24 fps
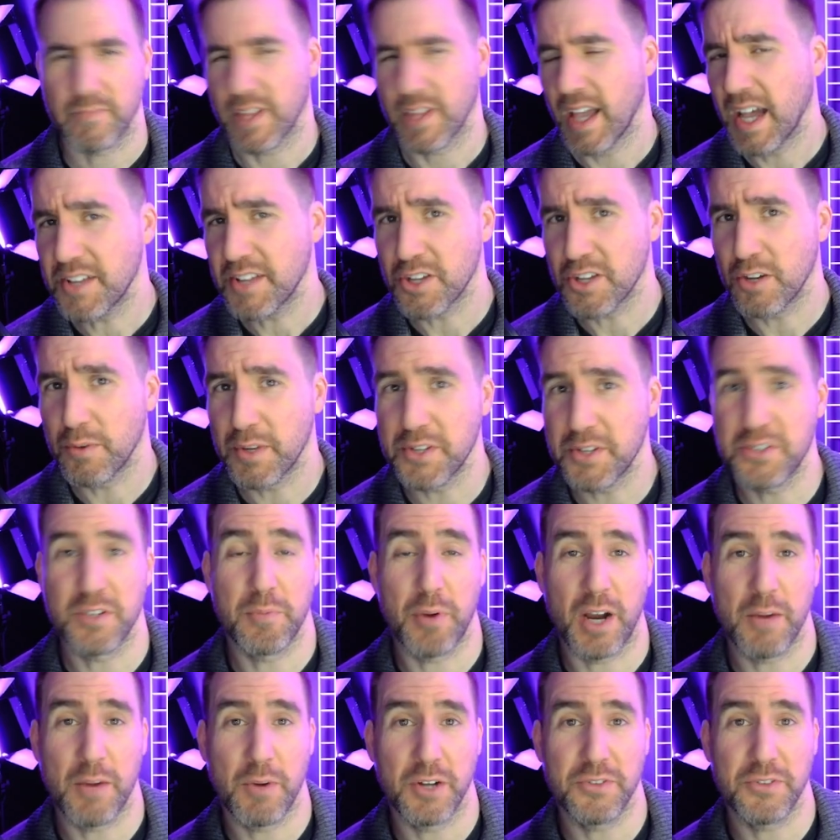As always, you'll
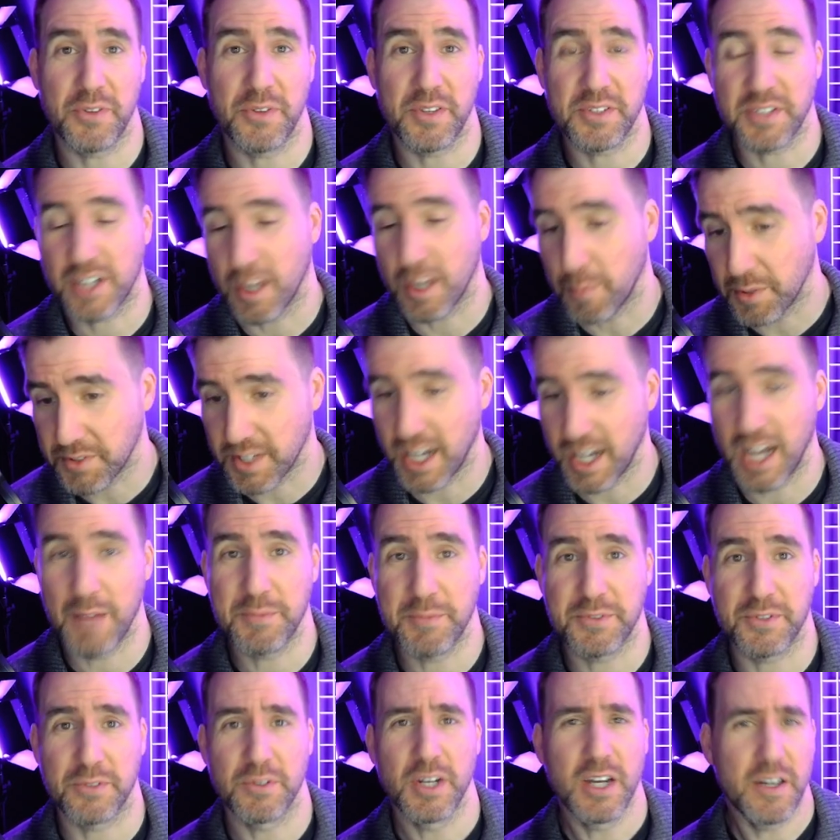probably want to do this a couple times
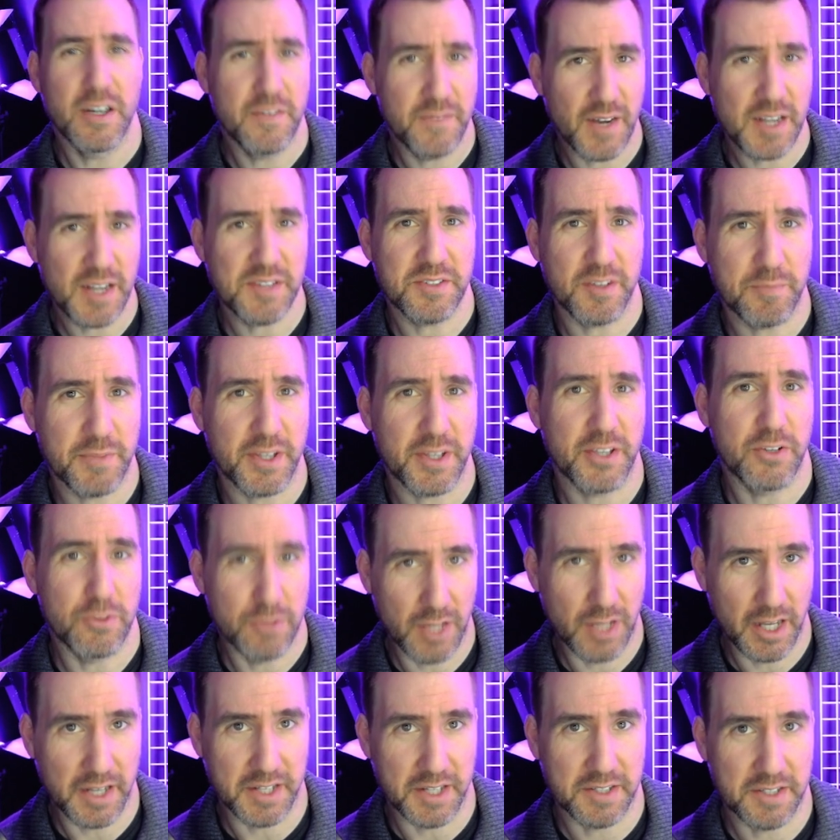to find something you
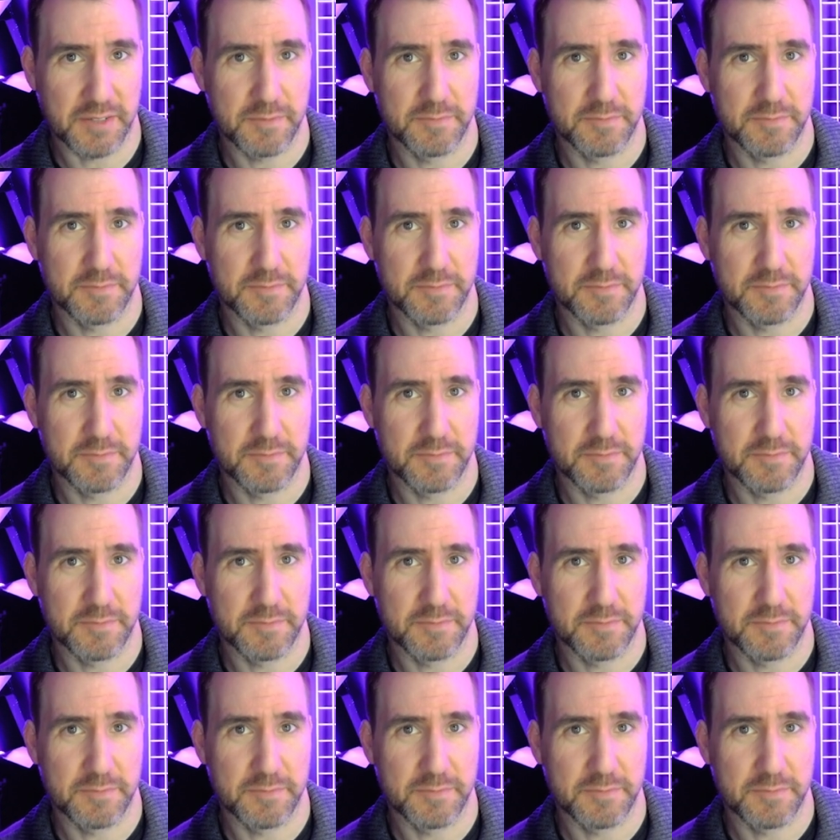like.